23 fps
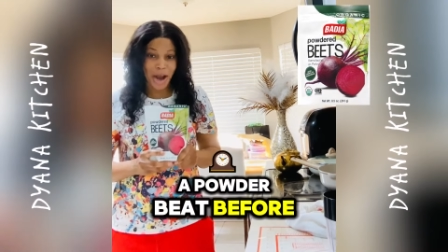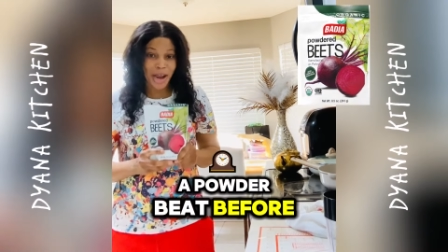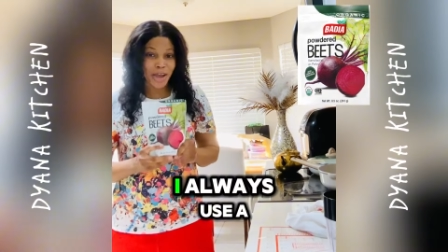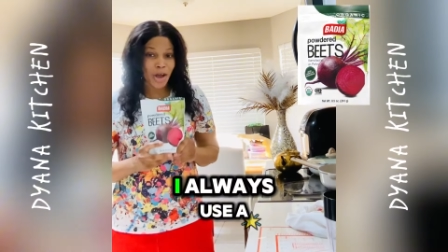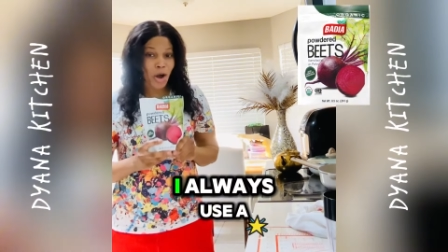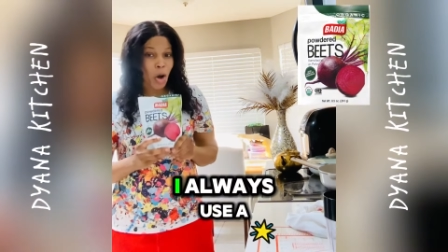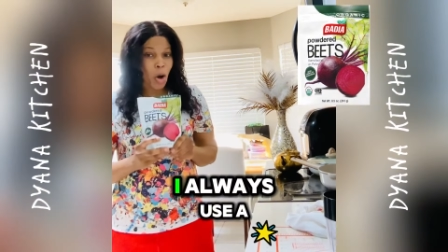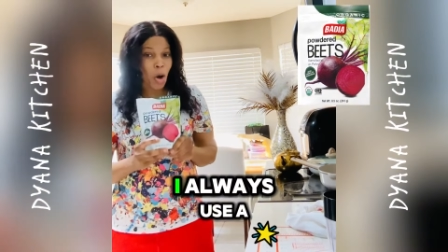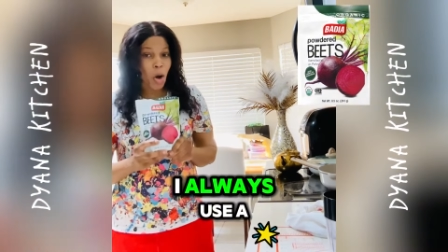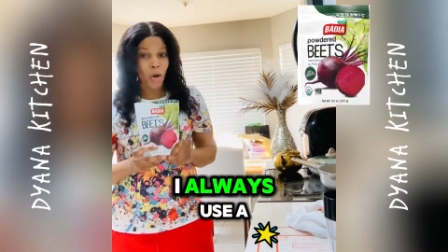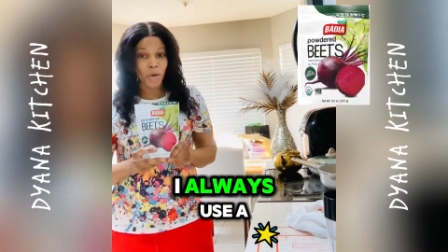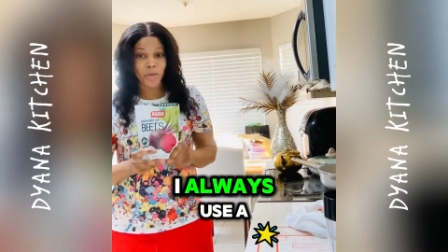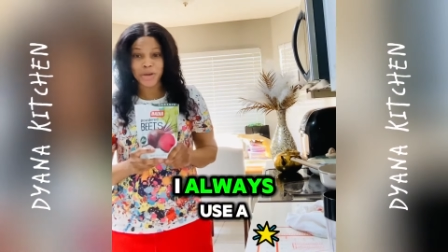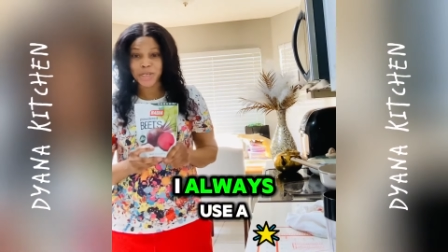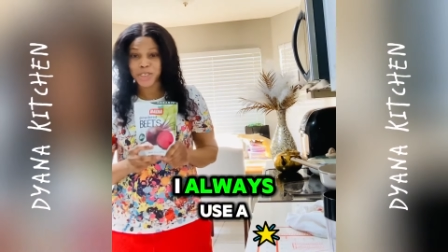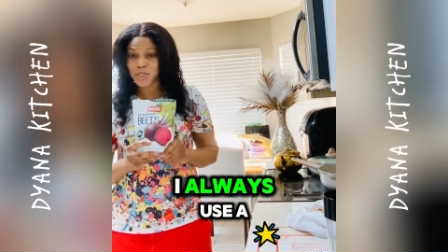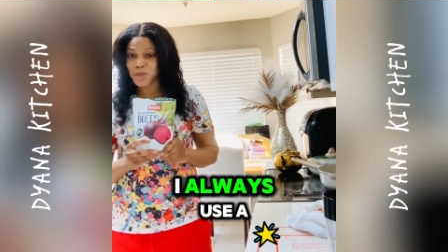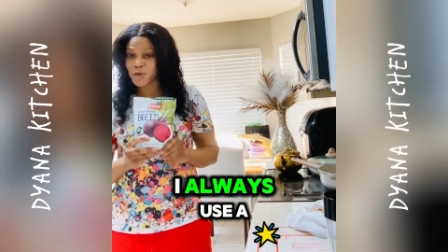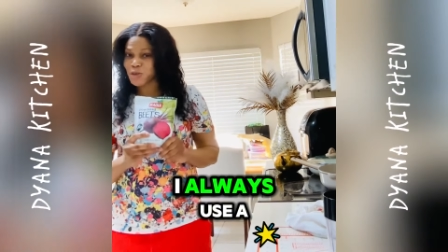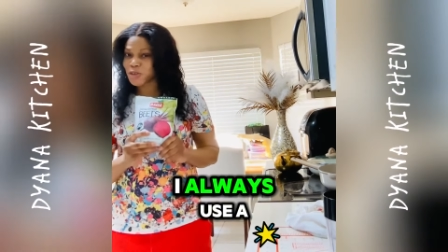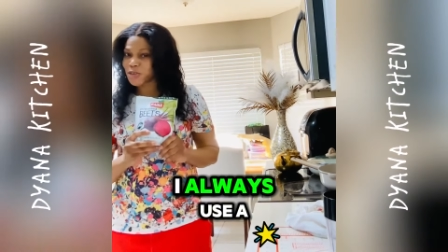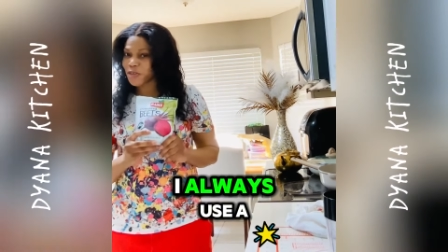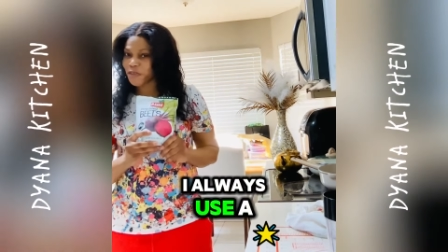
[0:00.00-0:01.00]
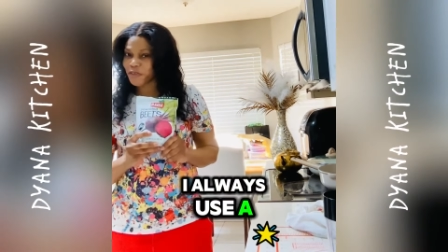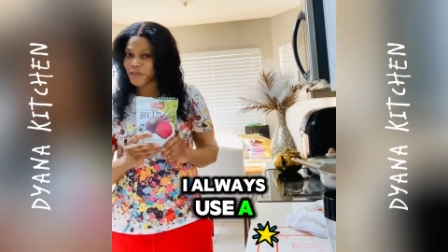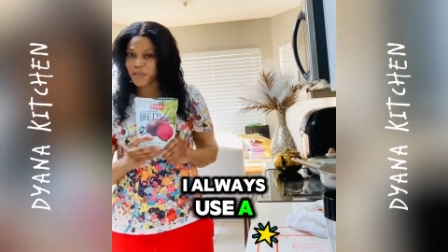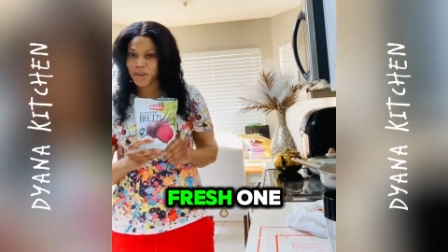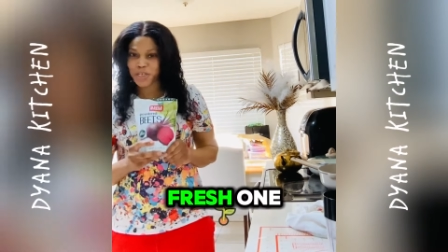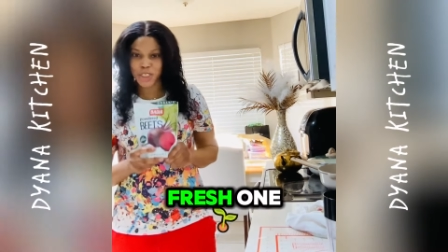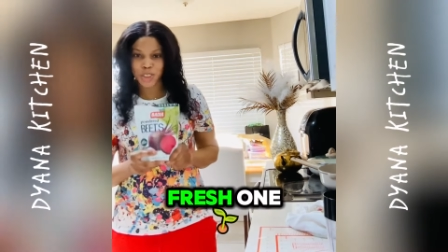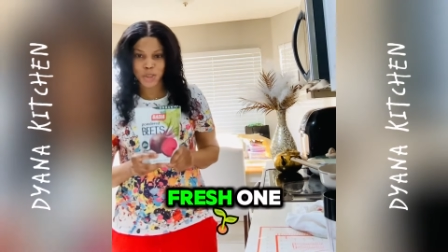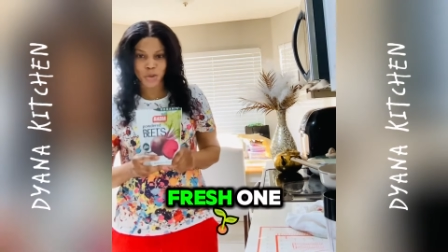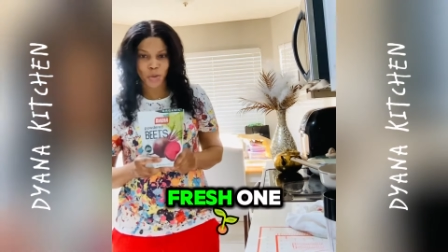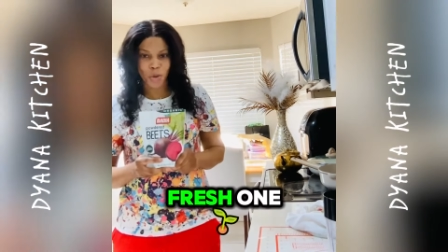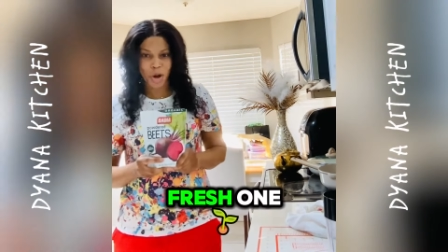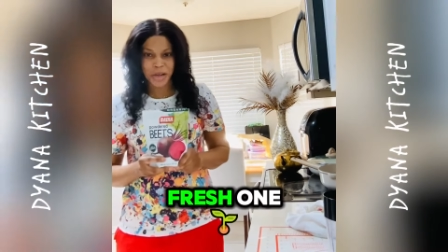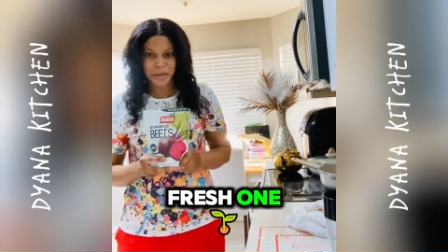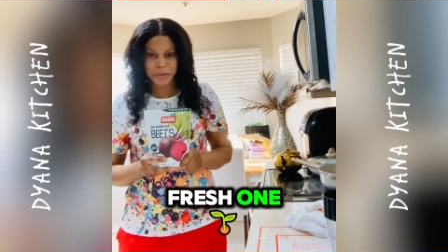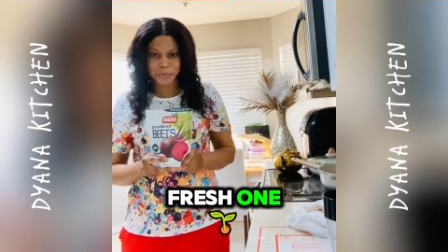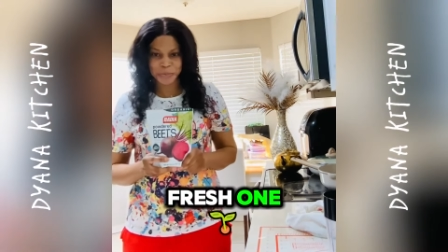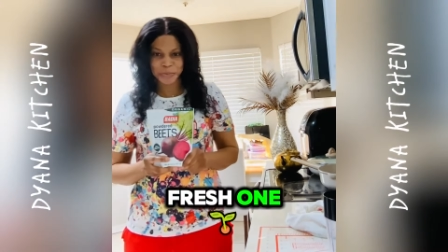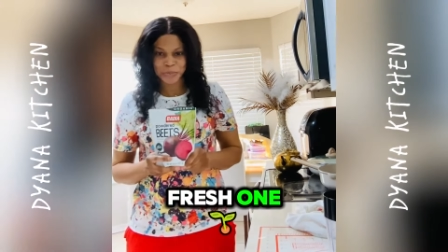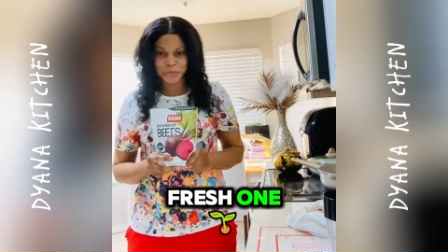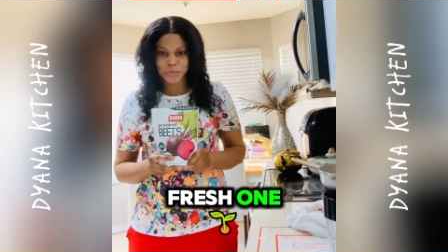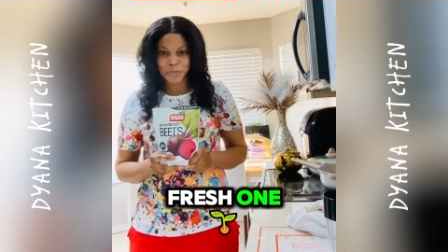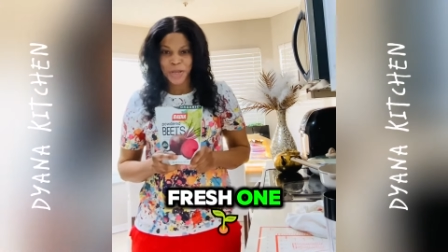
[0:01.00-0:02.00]
I always use a fresh
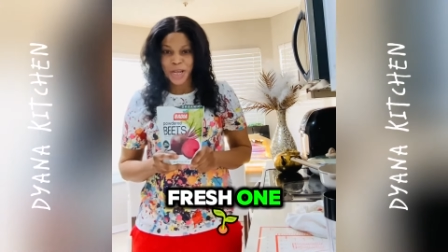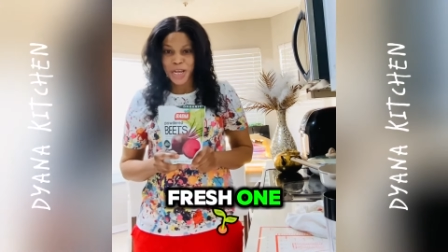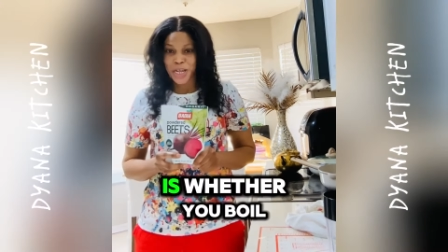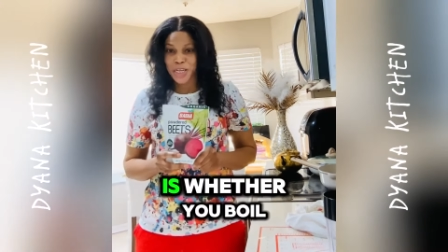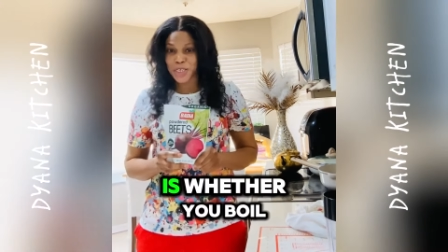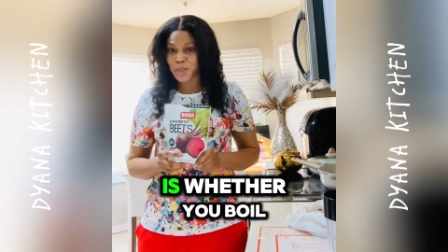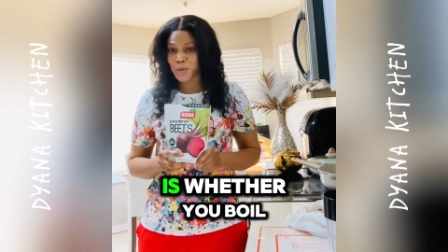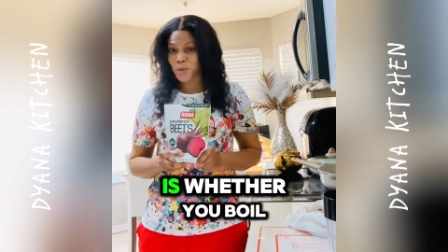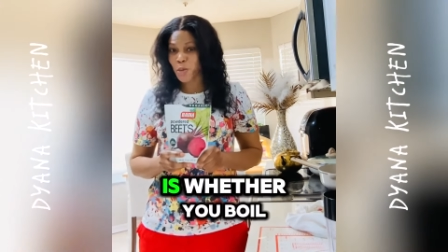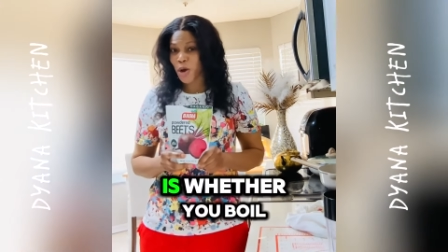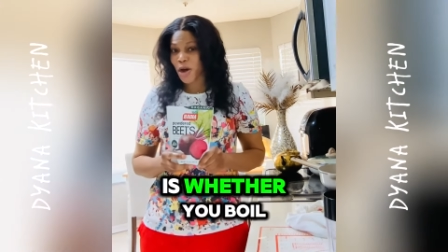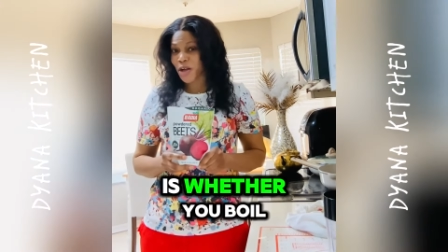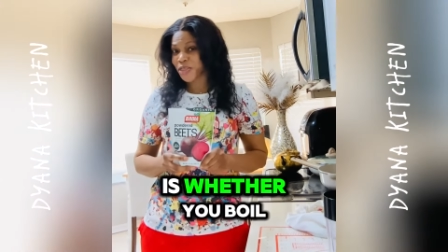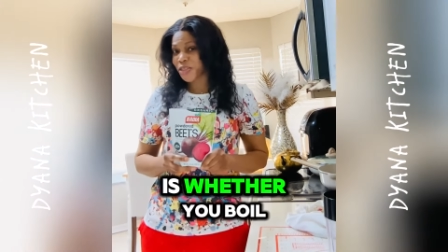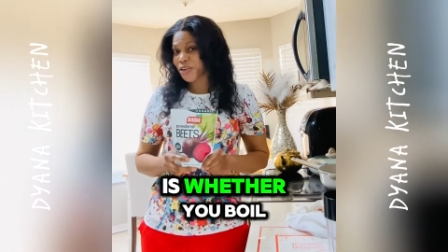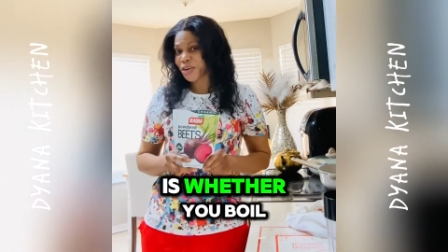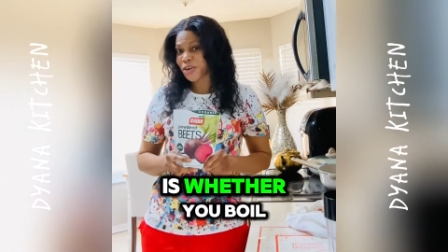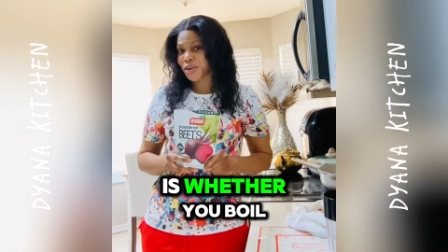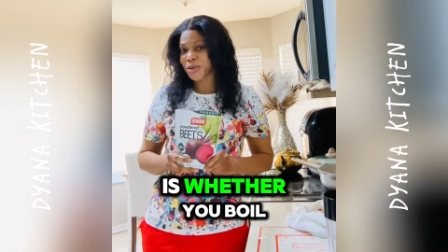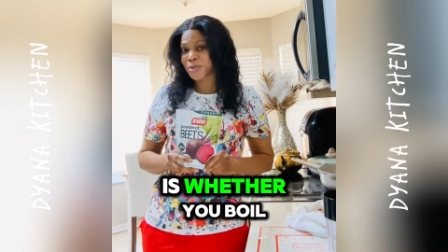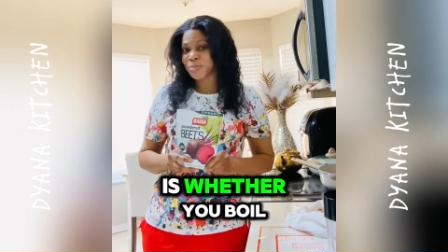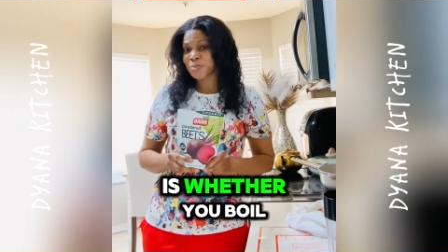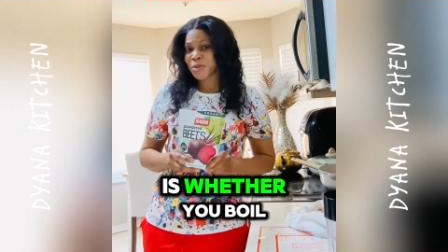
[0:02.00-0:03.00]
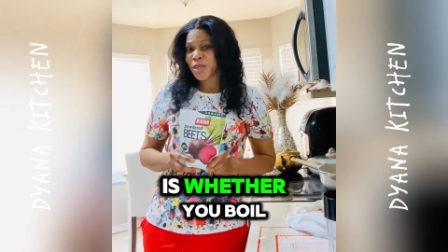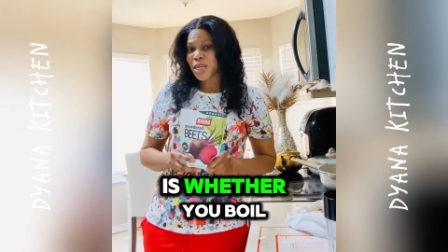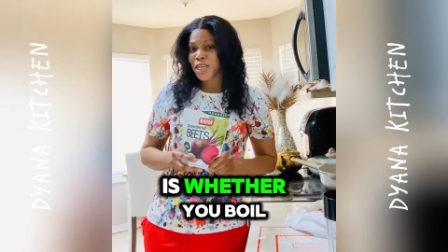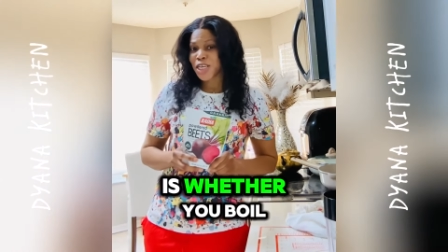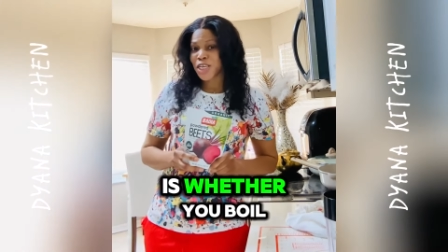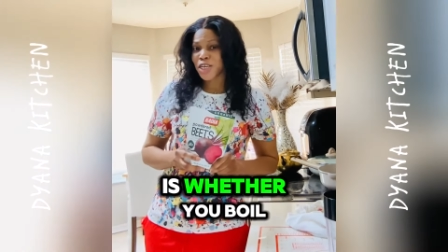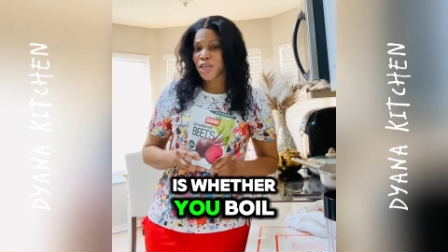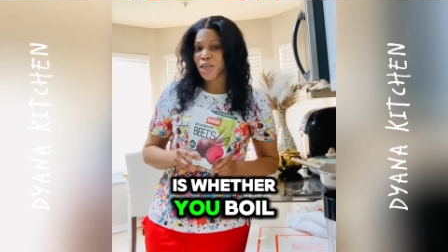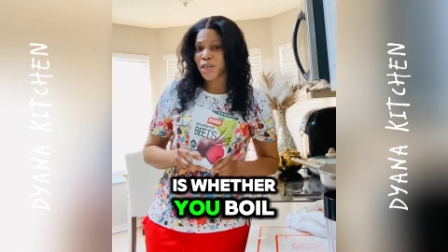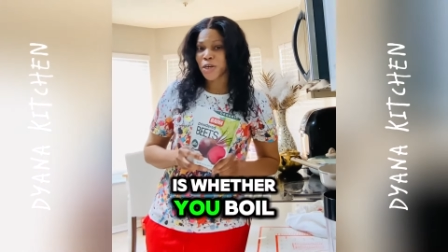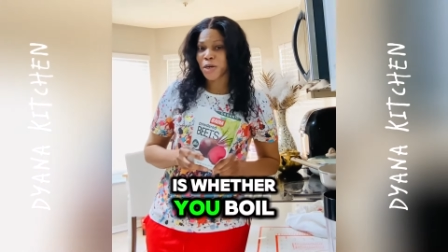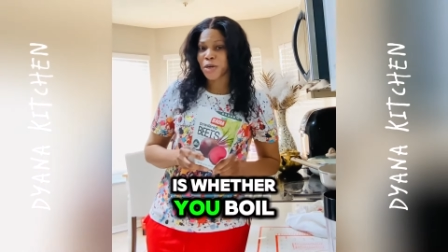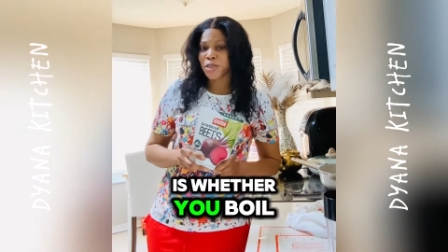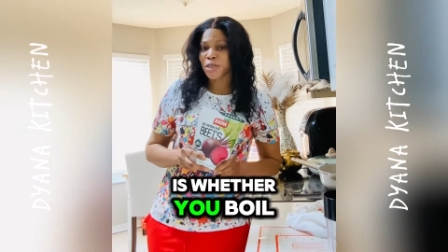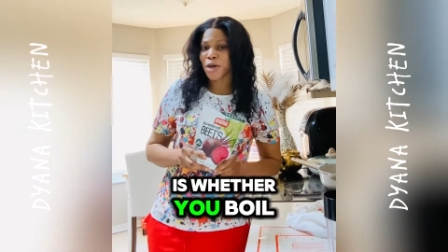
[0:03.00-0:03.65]
one. Is whether you,